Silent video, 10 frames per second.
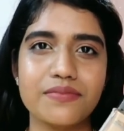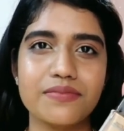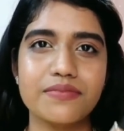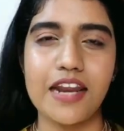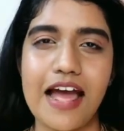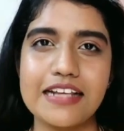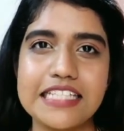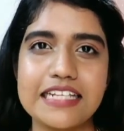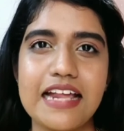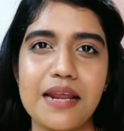So the
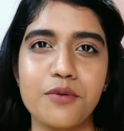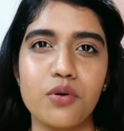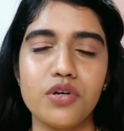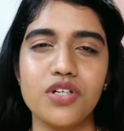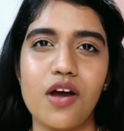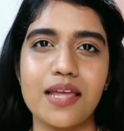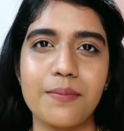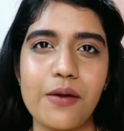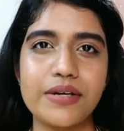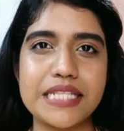last thing that I'm going to talk
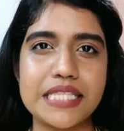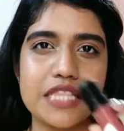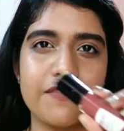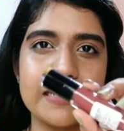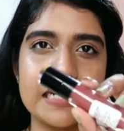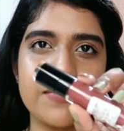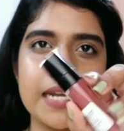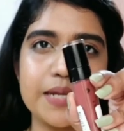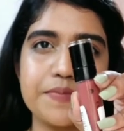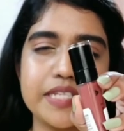about is this Wet n
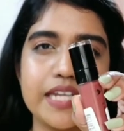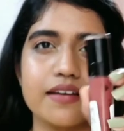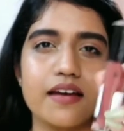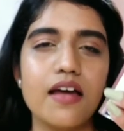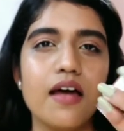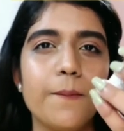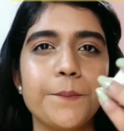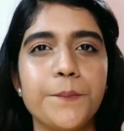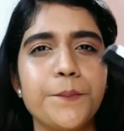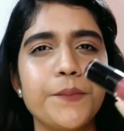Wild lipstick.
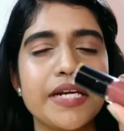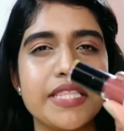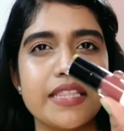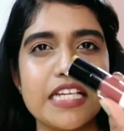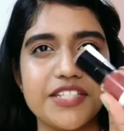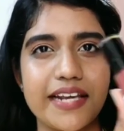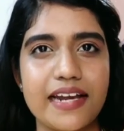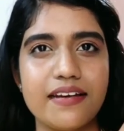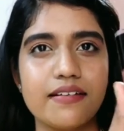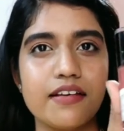It's in the
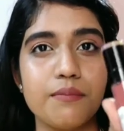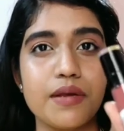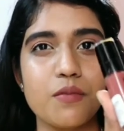shade Gimme